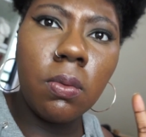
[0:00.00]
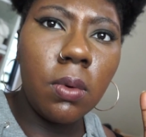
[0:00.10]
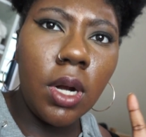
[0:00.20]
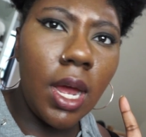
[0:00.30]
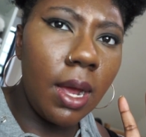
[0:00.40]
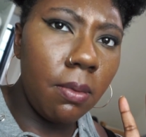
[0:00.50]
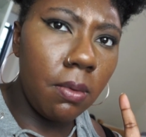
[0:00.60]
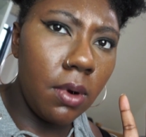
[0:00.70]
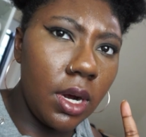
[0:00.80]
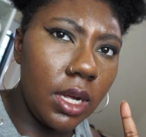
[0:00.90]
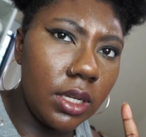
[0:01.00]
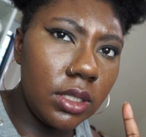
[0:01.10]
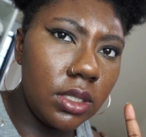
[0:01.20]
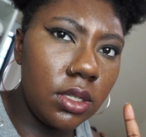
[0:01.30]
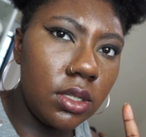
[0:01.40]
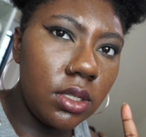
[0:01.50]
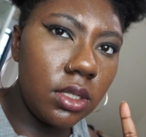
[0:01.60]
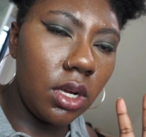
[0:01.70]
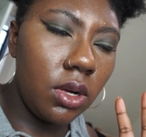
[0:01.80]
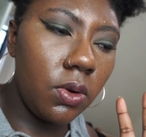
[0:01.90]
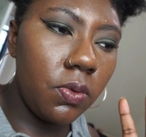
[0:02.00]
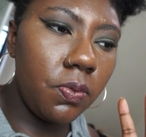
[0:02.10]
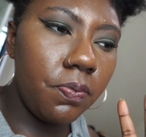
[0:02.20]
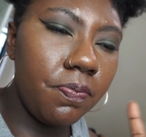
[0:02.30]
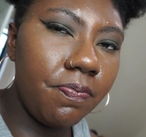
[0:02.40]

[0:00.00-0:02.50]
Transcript: what I want. So